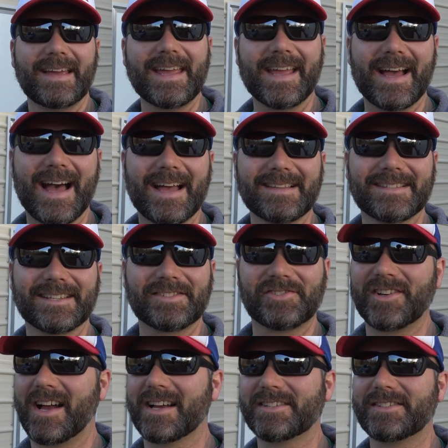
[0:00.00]
Hey guys, it's
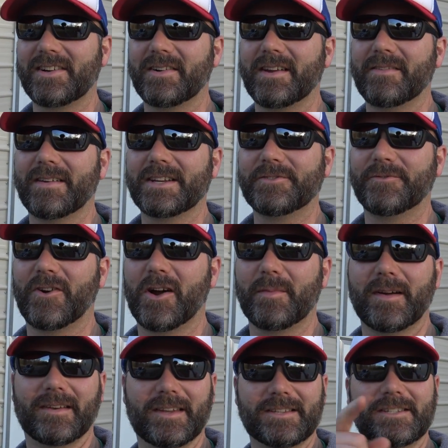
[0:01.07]
Josh Stoney Ridge Farmer,
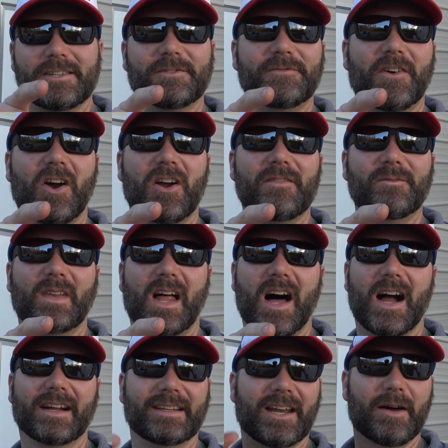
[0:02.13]
and this is farm
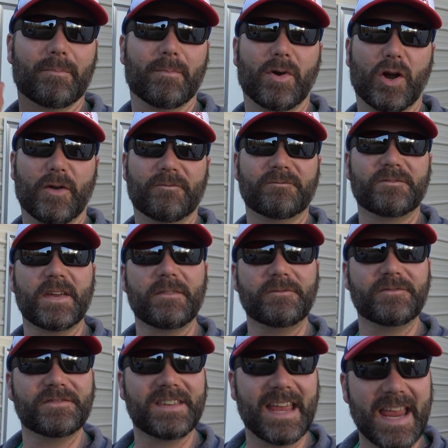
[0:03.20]
vlog number
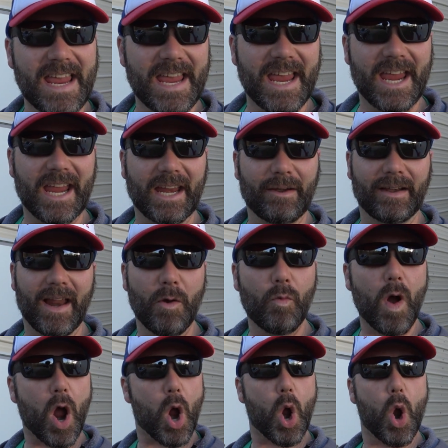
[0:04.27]
15.
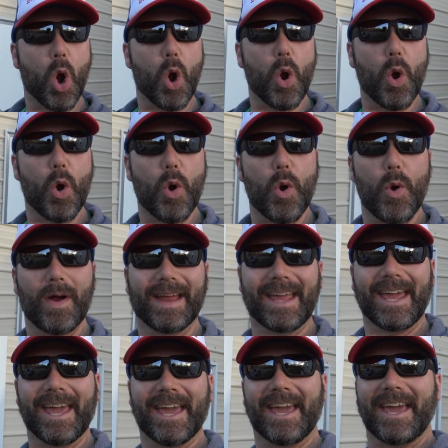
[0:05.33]

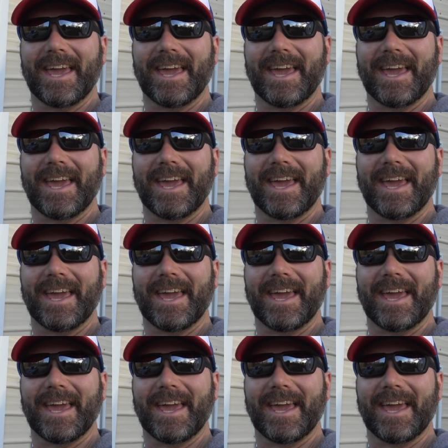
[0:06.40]
Woo!